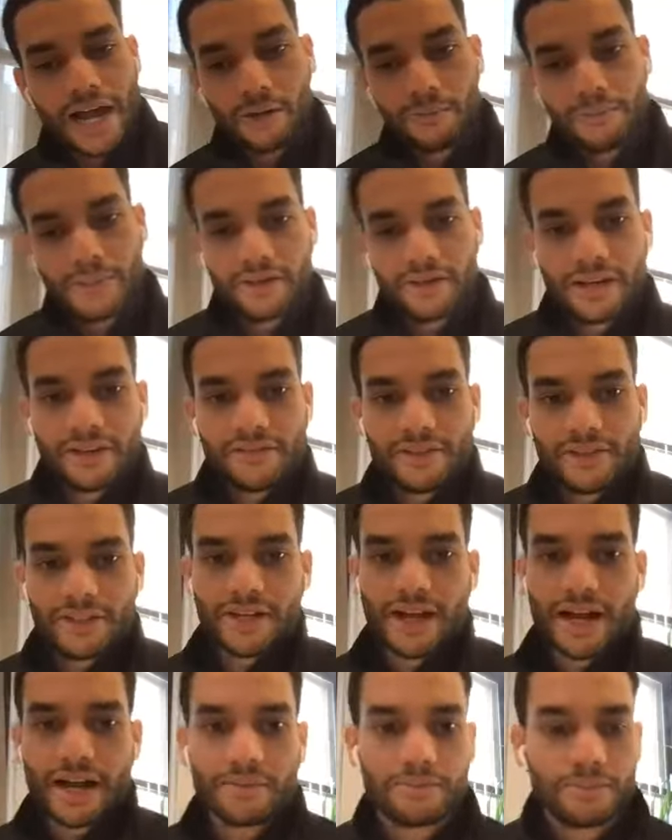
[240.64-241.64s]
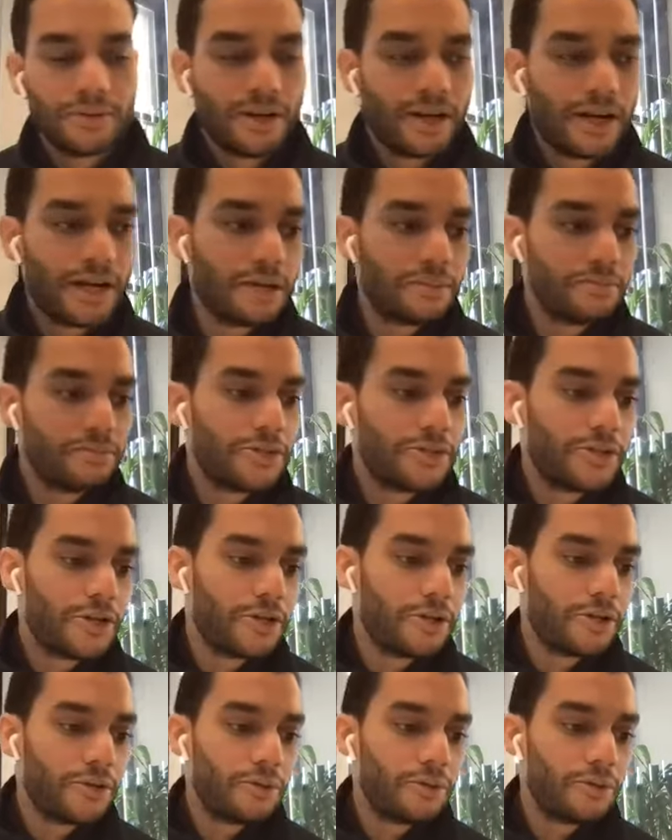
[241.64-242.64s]
outbound heavy shop.
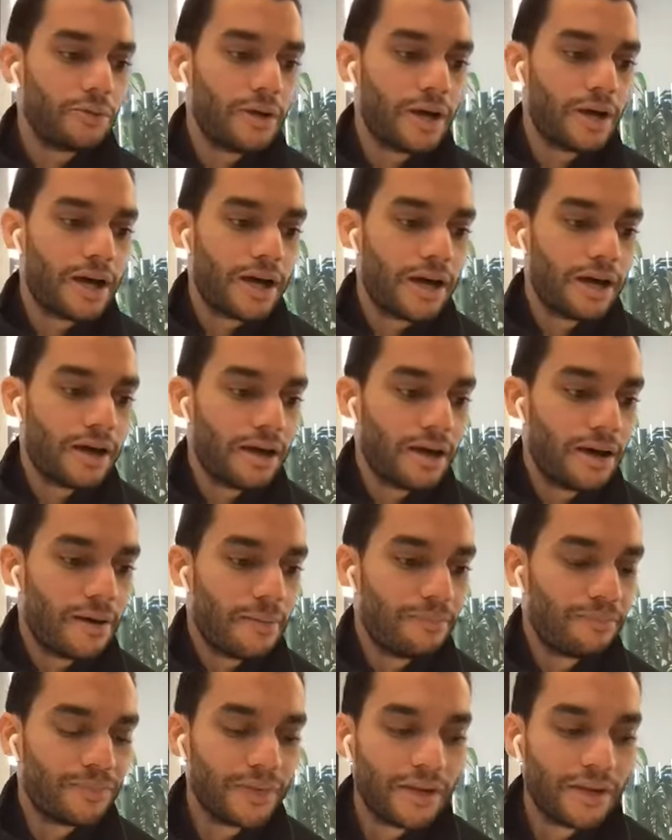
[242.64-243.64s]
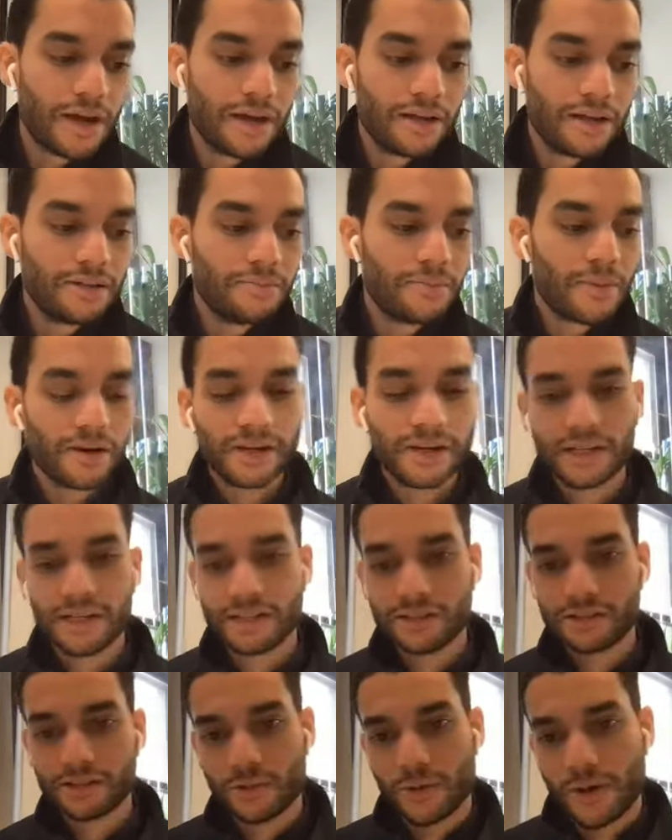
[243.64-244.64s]
So on the
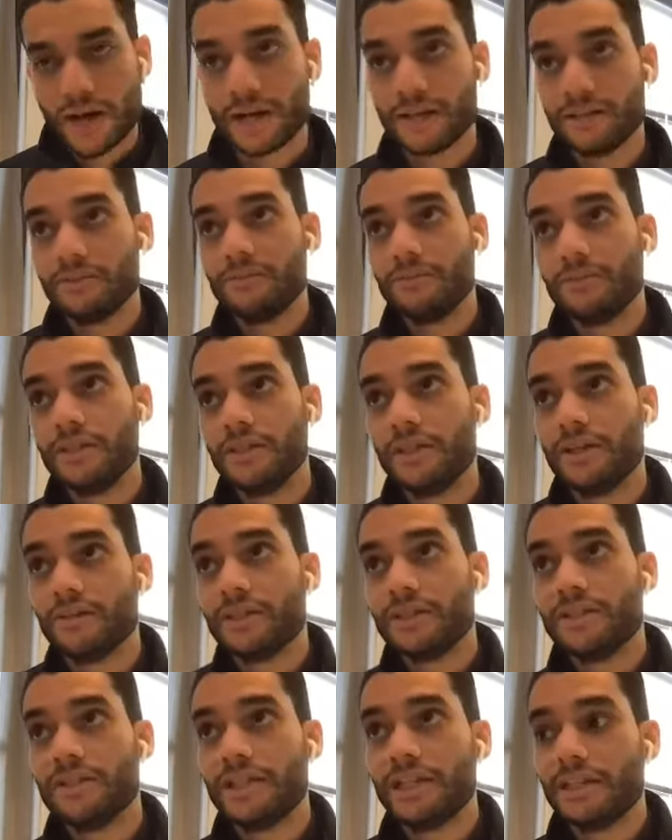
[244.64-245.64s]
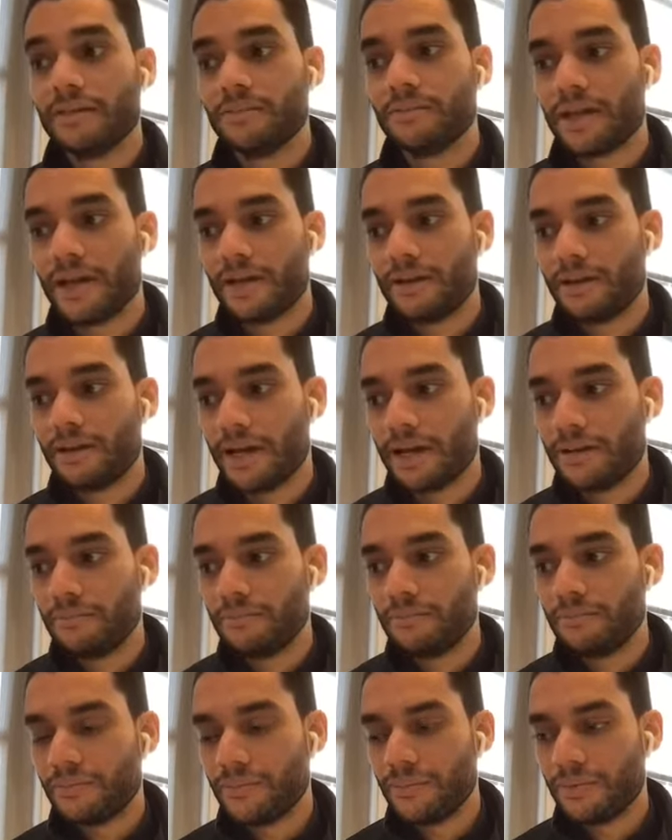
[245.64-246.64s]
marketing squad, the team that
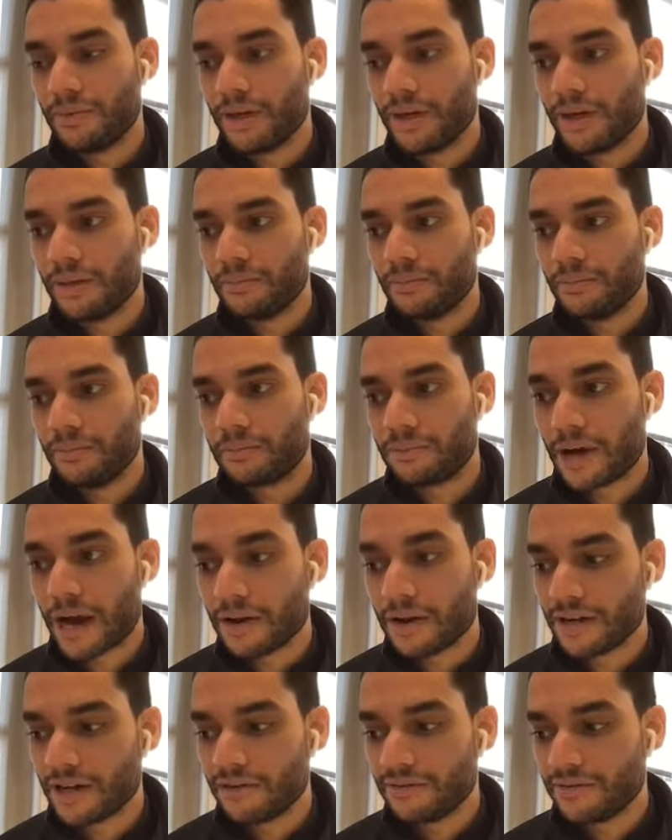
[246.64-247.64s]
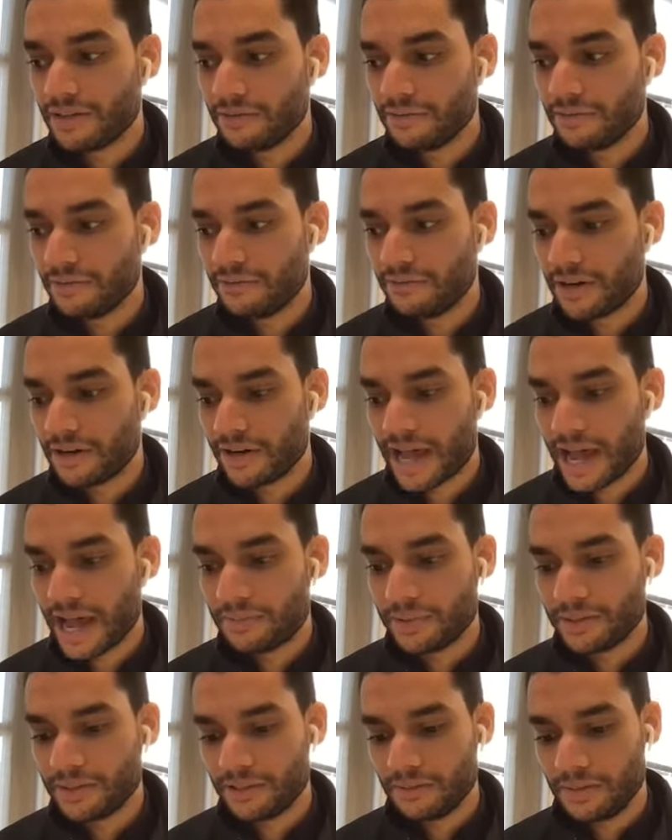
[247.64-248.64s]
I'm proud of and very
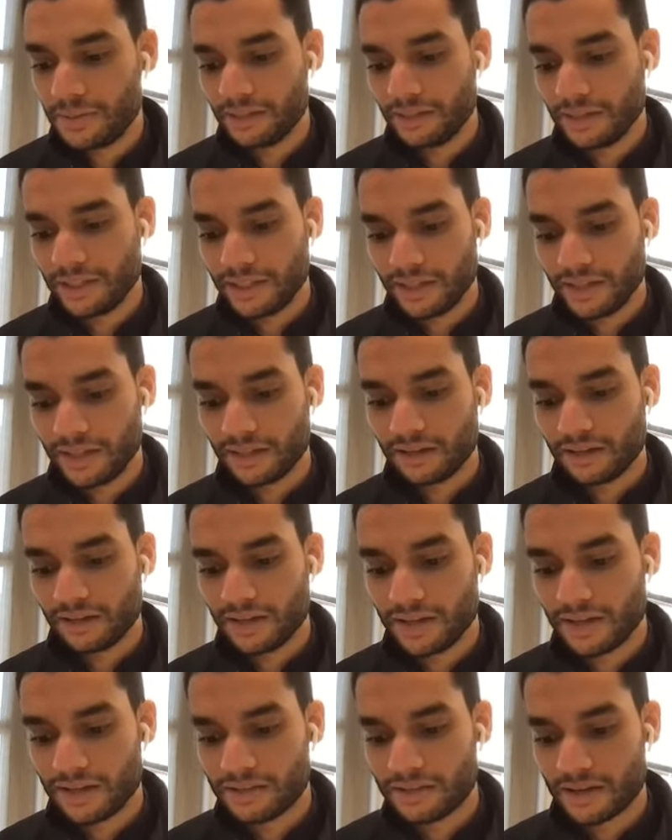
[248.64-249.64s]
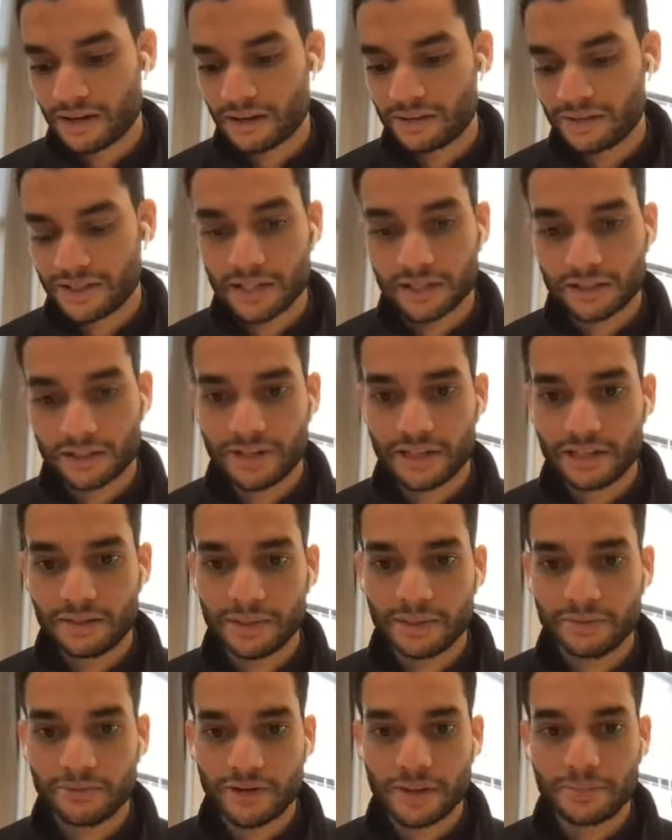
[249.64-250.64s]
happy to be leading is our sales
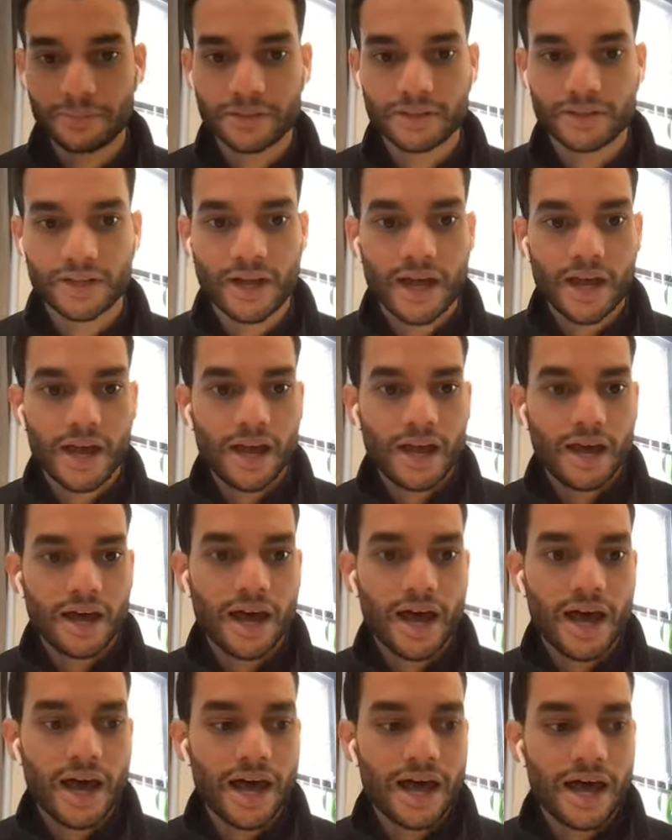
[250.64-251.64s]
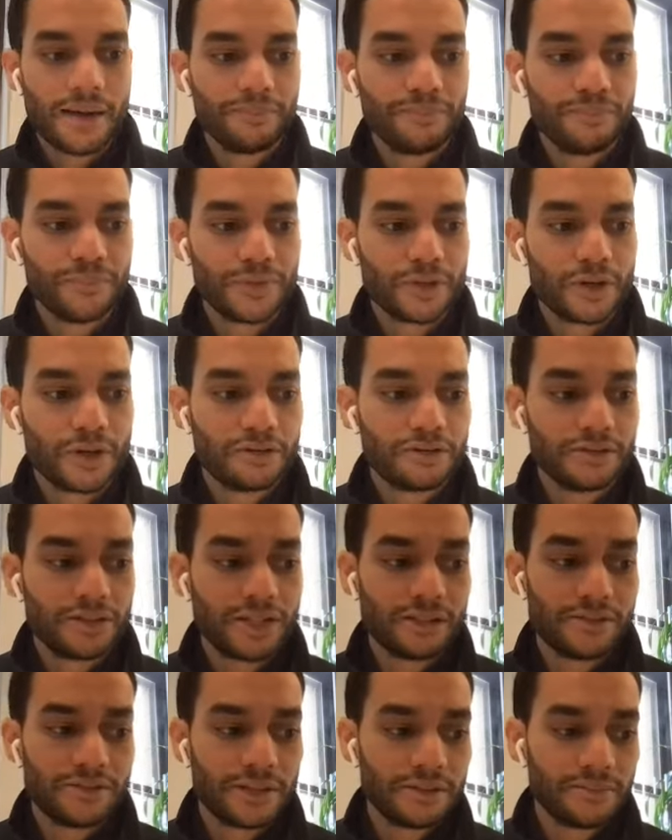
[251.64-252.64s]
development reps. So our
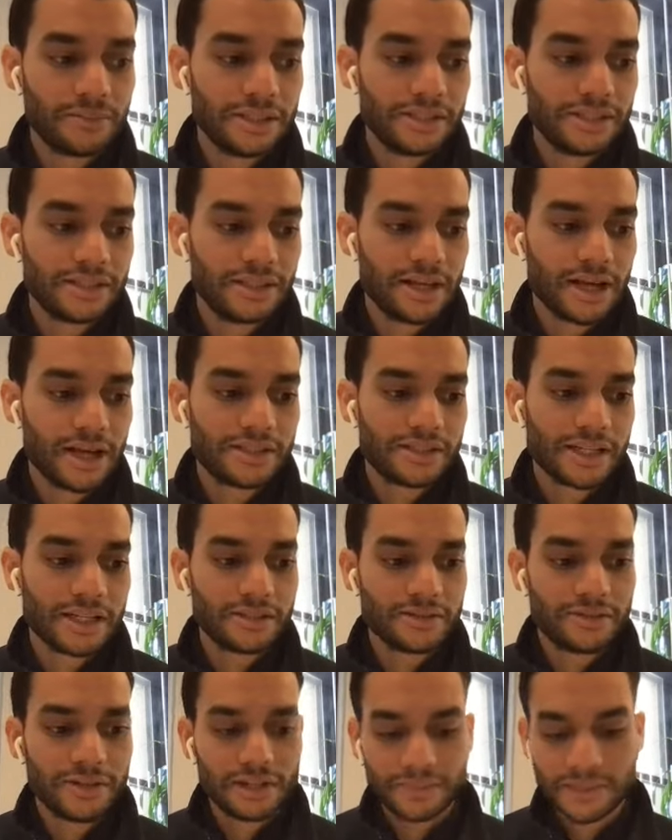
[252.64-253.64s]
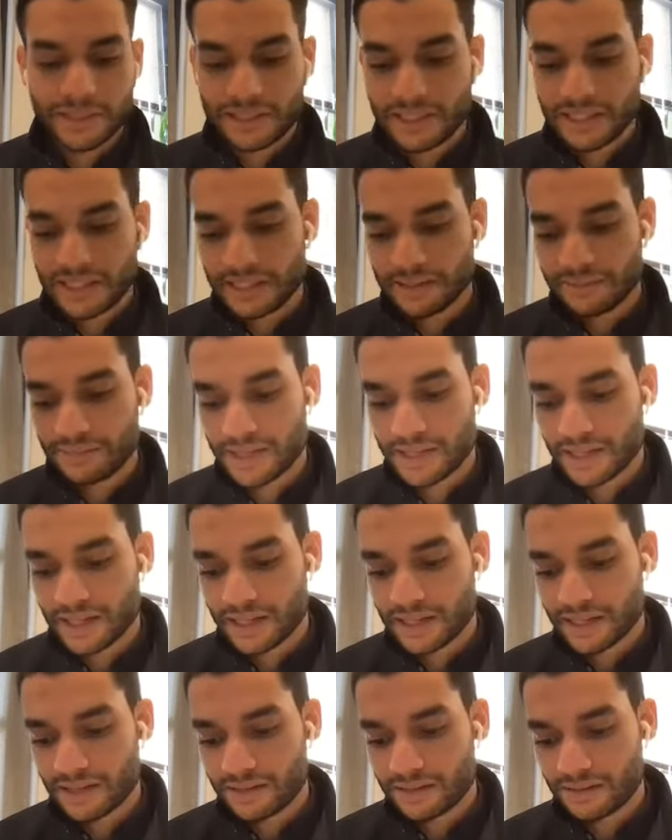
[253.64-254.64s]
sales development team
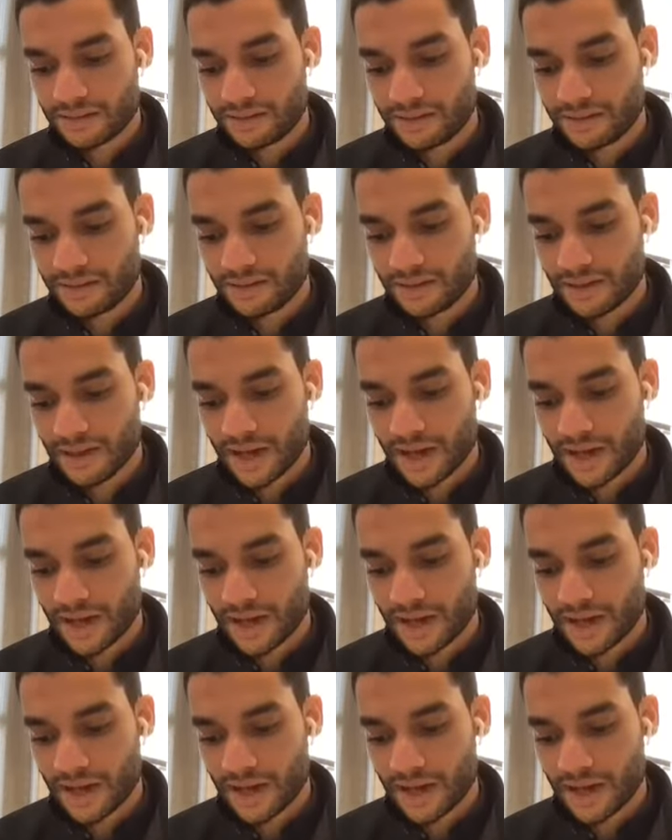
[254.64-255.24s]
is